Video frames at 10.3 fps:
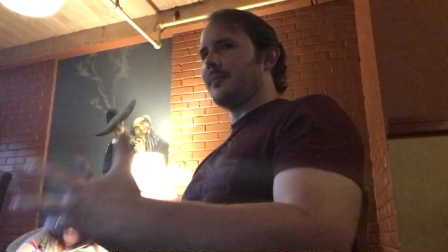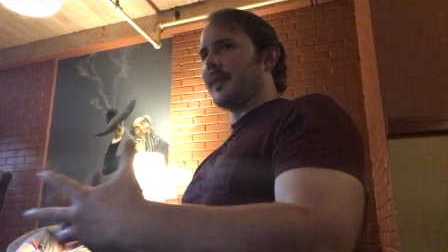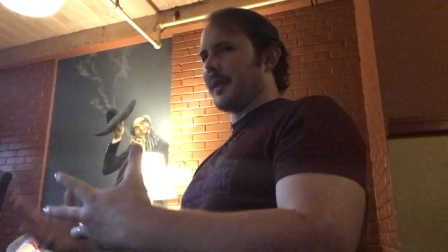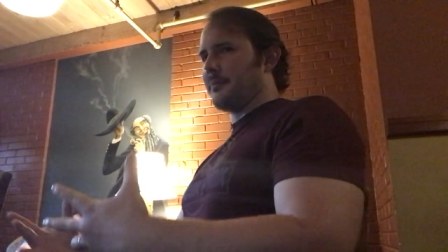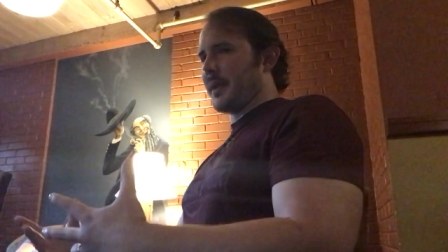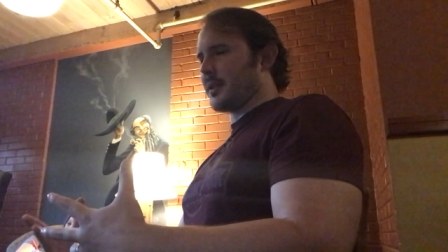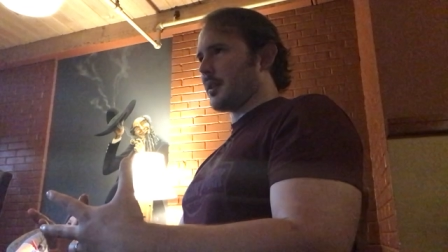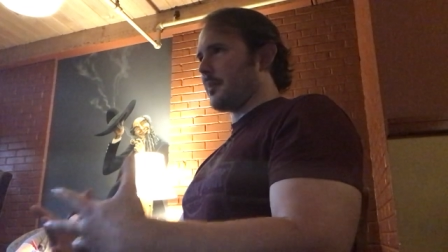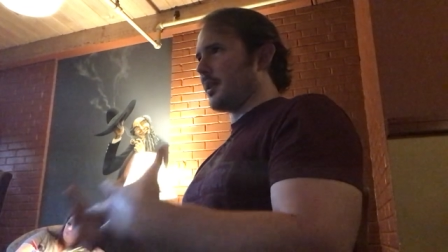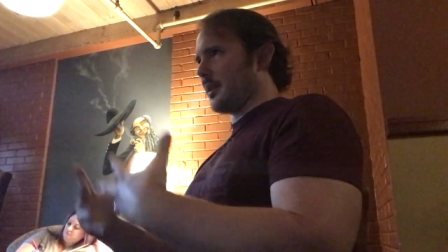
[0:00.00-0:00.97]
that
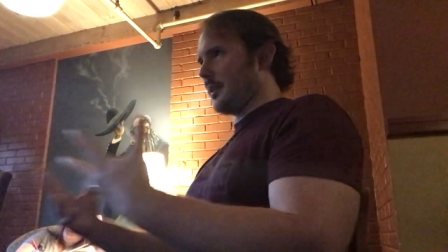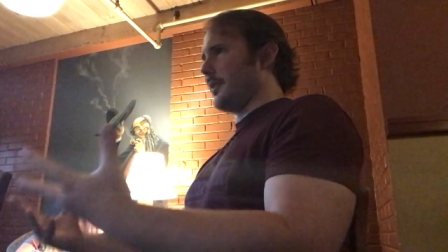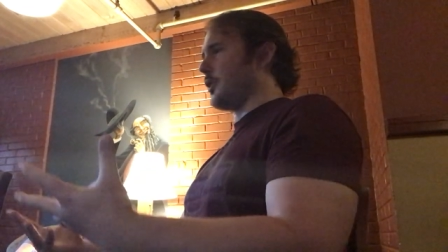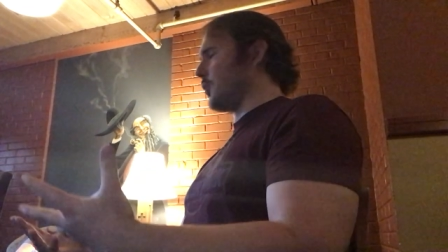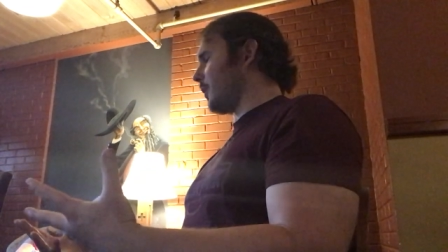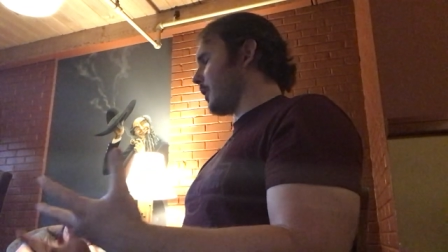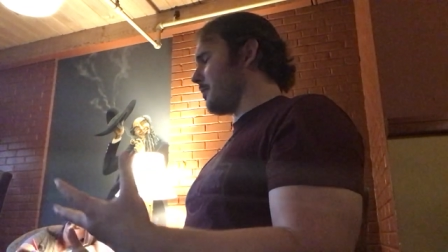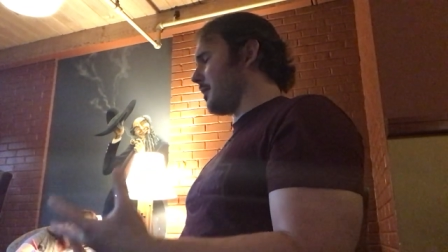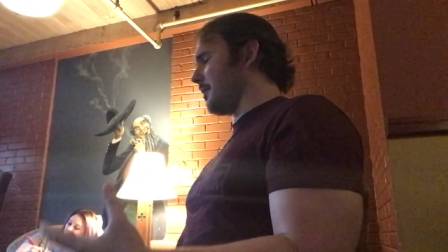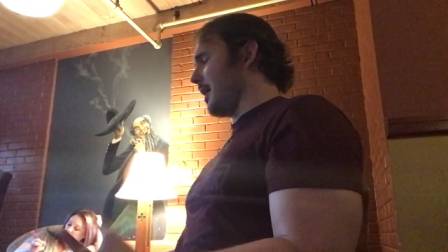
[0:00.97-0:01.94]
makes up an individual
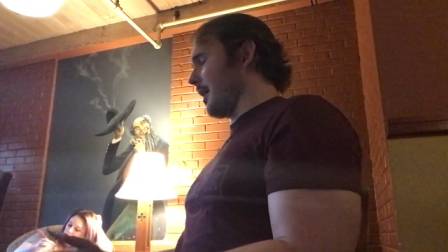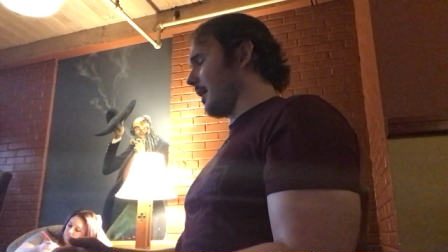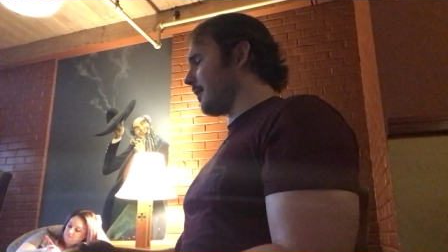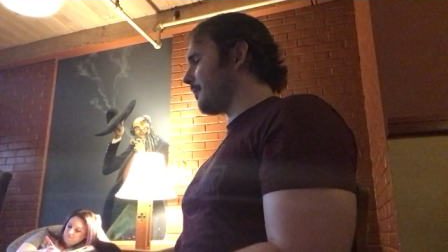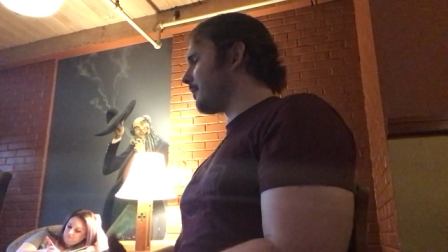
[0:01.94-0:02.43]
human being.